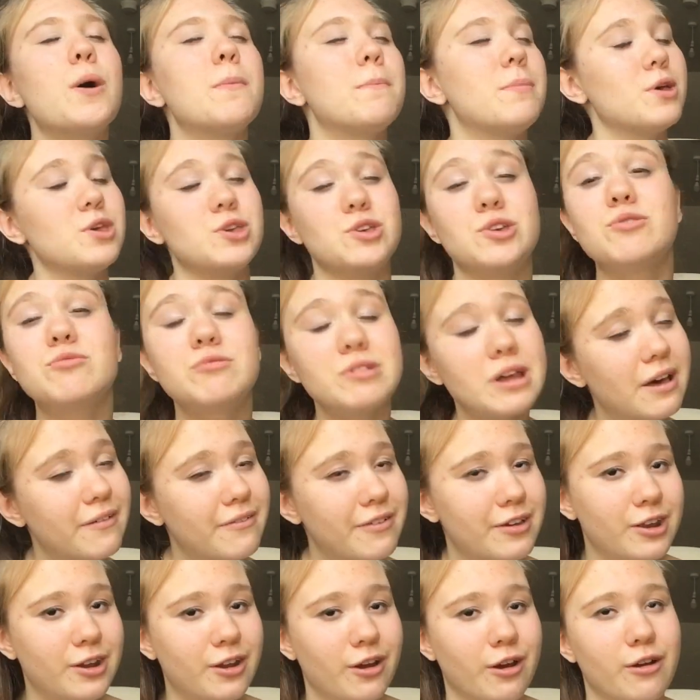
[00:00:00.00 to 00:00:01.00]
But you
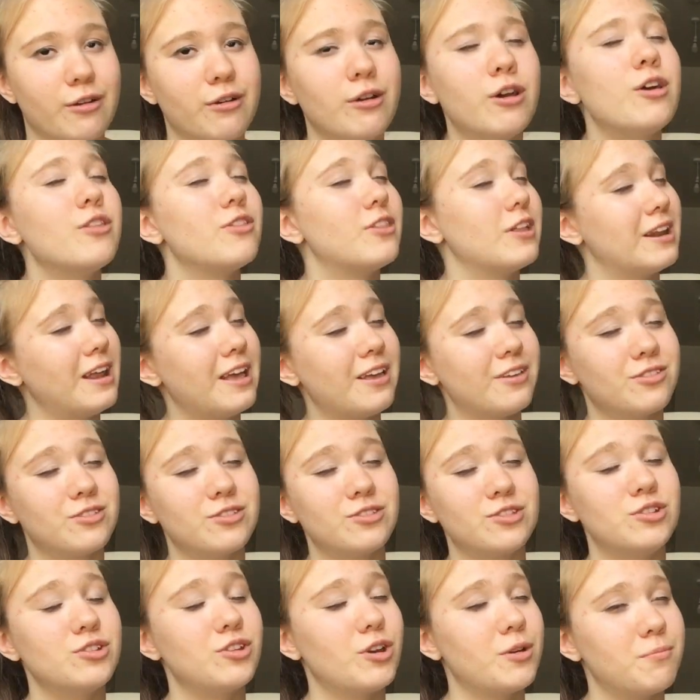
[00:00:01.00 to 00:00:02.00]
never know. The lesson
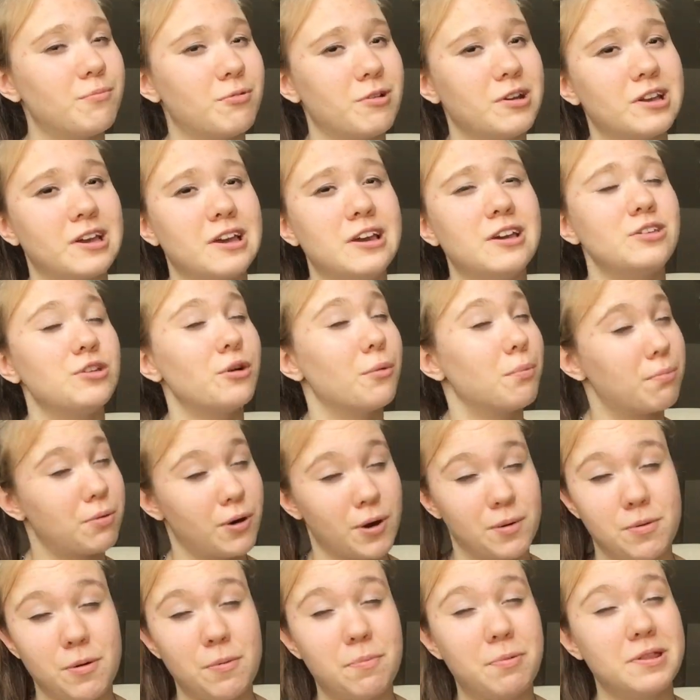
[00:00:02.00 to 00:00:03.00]
you don't bring it, you're
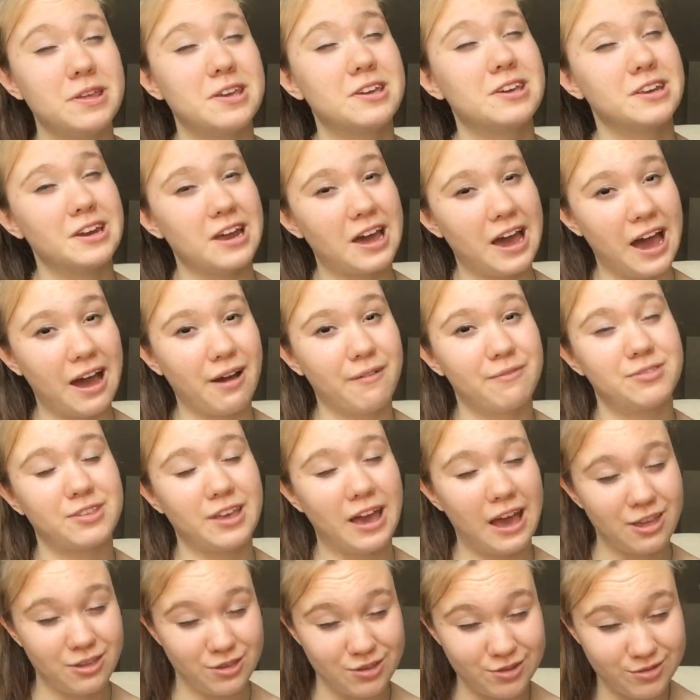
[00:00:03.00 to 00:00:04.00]
probably going to have to
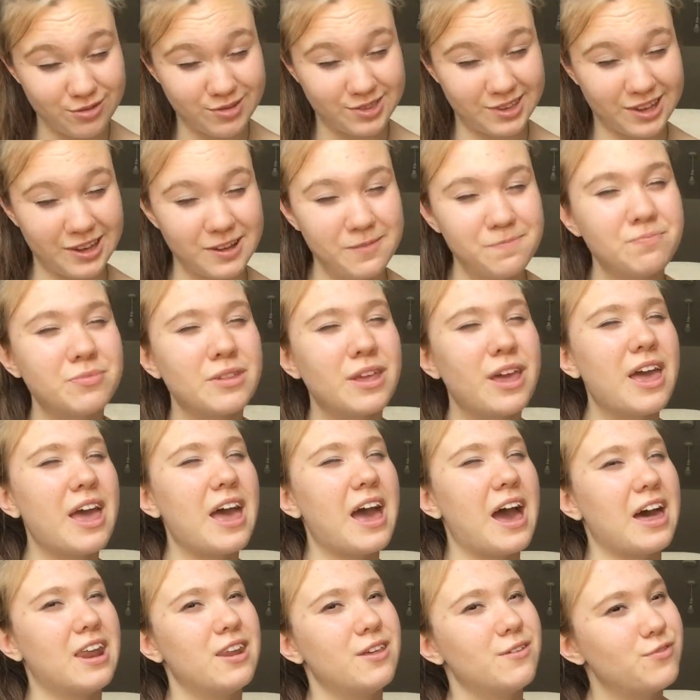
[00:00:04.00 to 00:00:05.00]
use it.
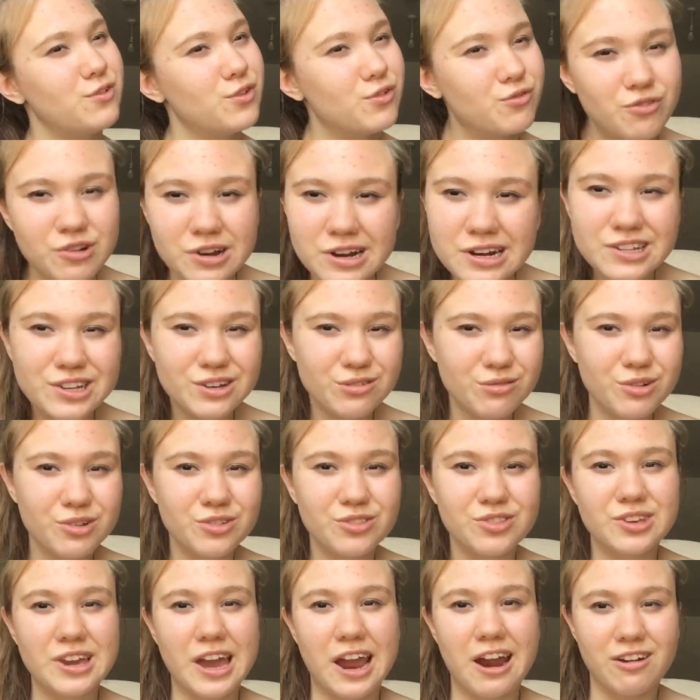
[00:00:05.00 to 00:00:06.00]
And if you really don't want
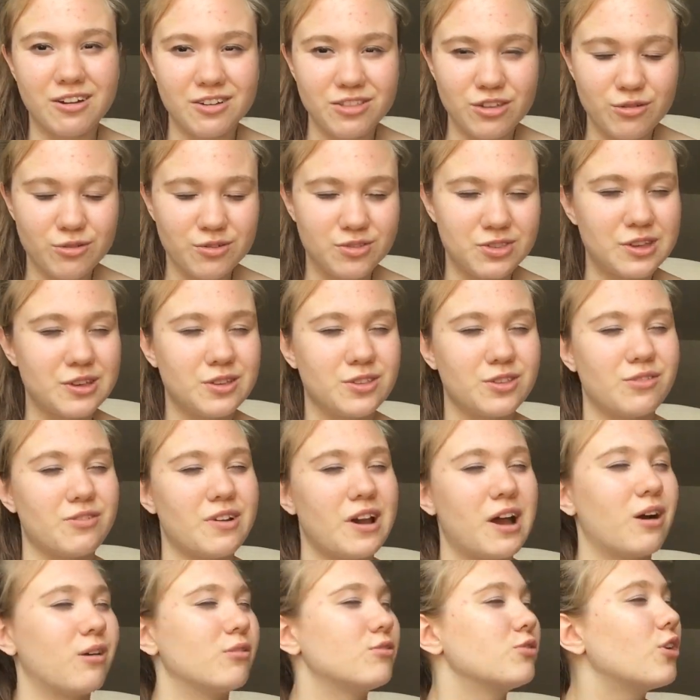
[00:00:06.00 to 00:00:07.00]
to carry those things
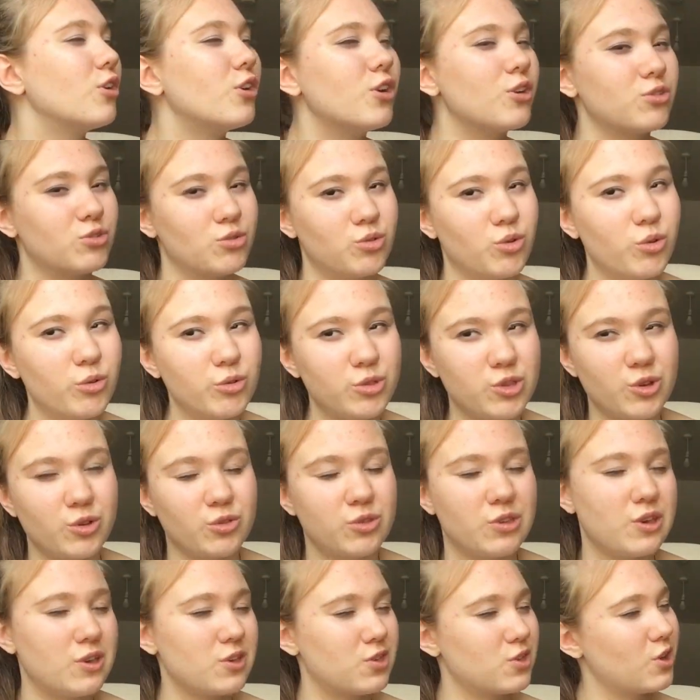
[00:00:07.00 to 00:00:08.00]
around, talk to your
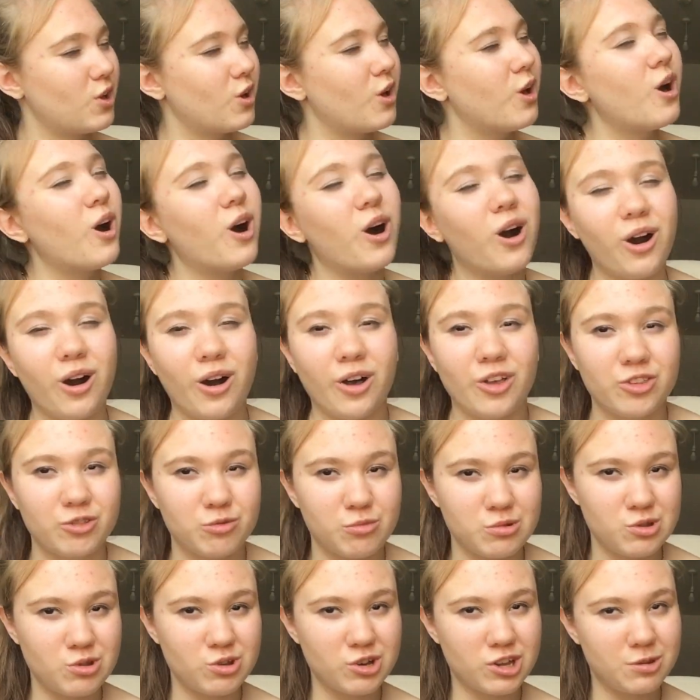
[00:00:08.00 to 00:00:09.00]
teacher, ask
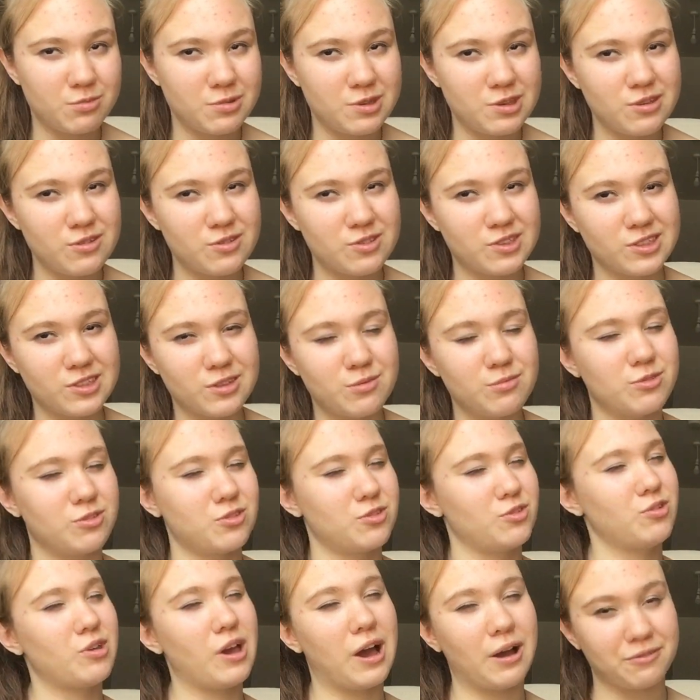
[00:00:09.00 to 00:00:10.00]
when you're going to be using them so
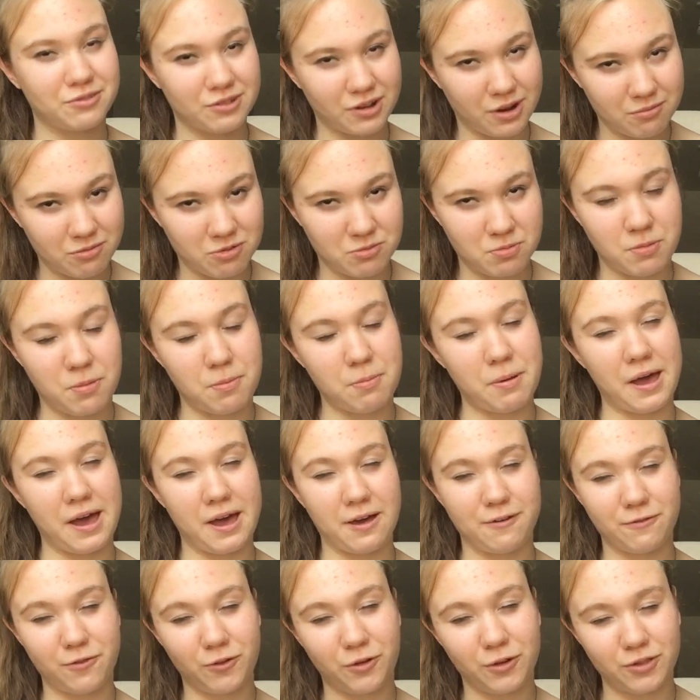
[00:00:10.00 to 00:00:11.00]
you have time to
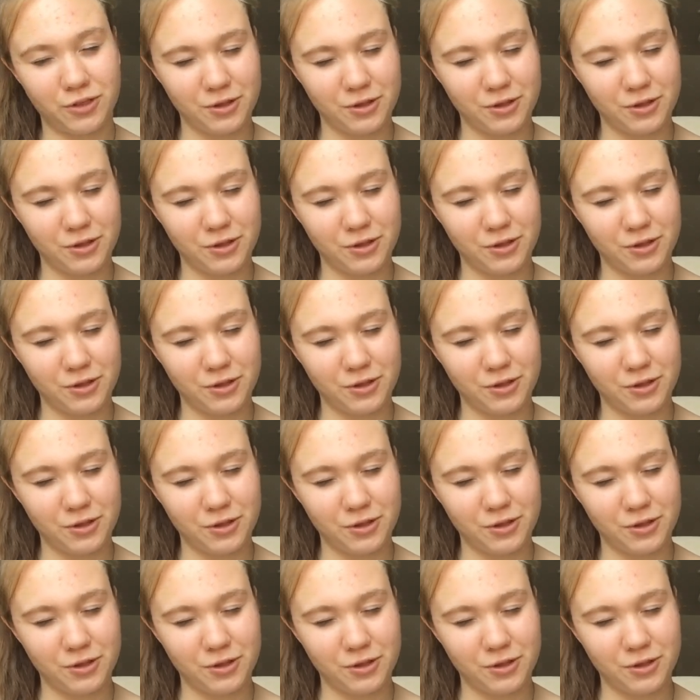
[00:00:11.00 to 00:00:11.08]
prepare for